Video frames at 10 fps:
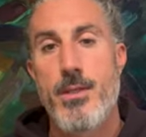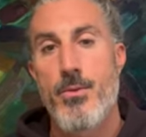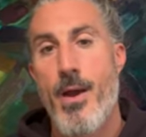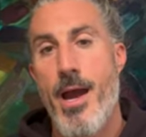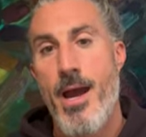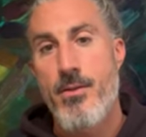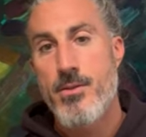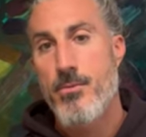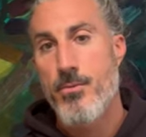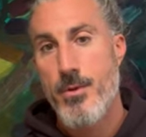You have
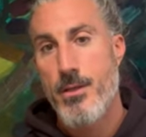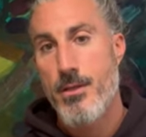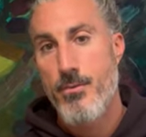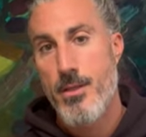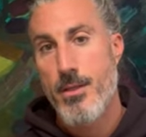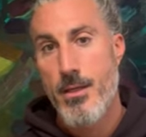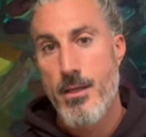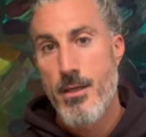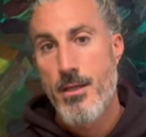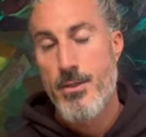to really, really
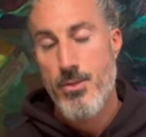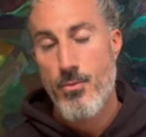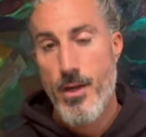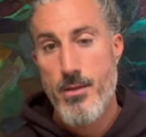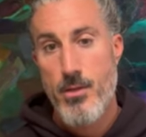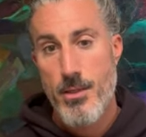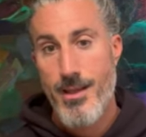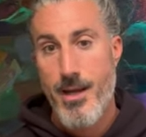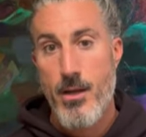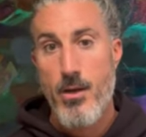surrender and
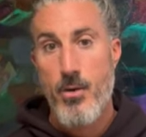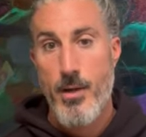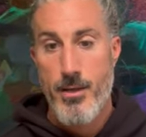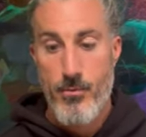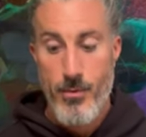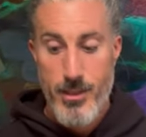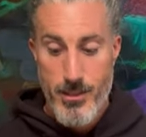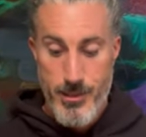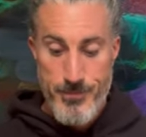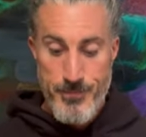let go and really